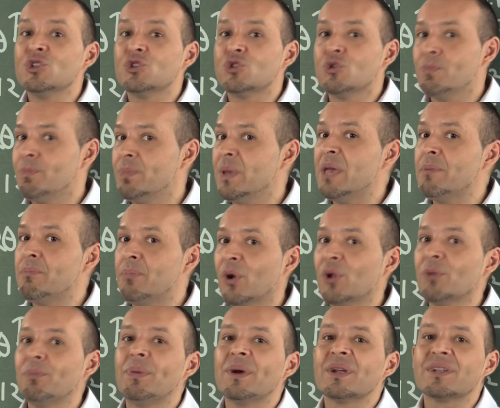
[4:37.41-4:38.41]
to
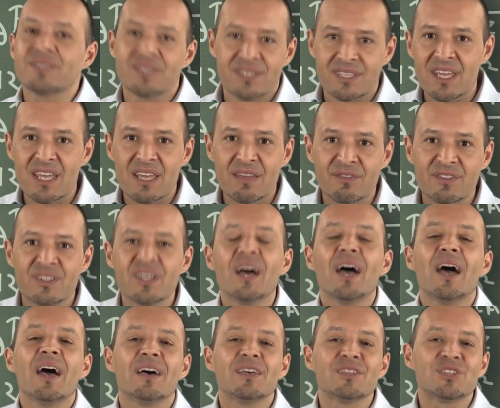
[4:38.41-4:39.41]
people perceived
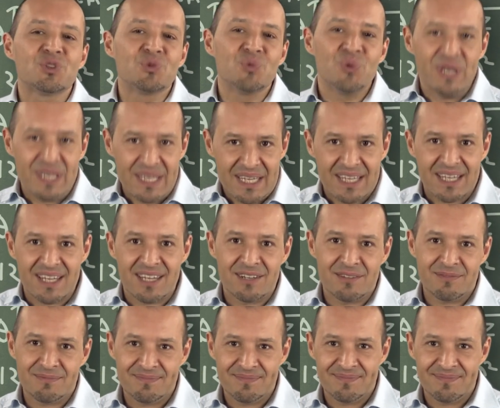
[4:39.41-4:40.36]
as weak.